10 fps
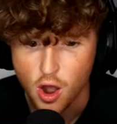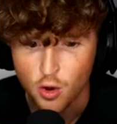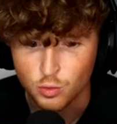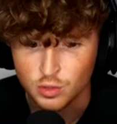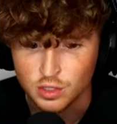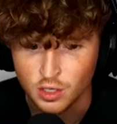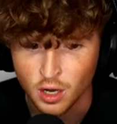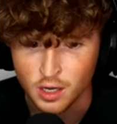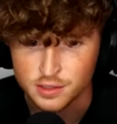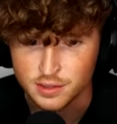Oh
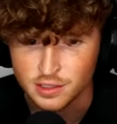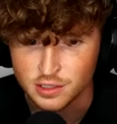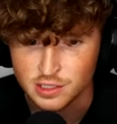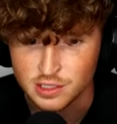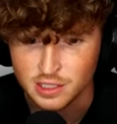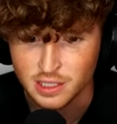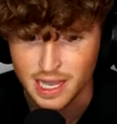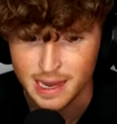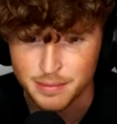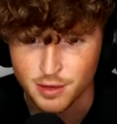God, so they just
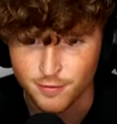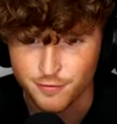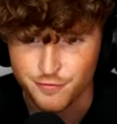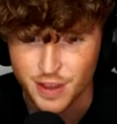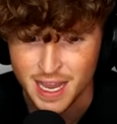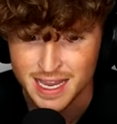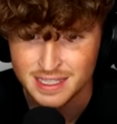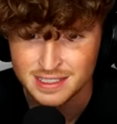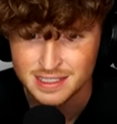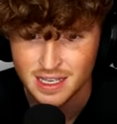slammed their
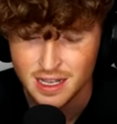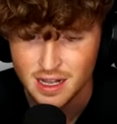face?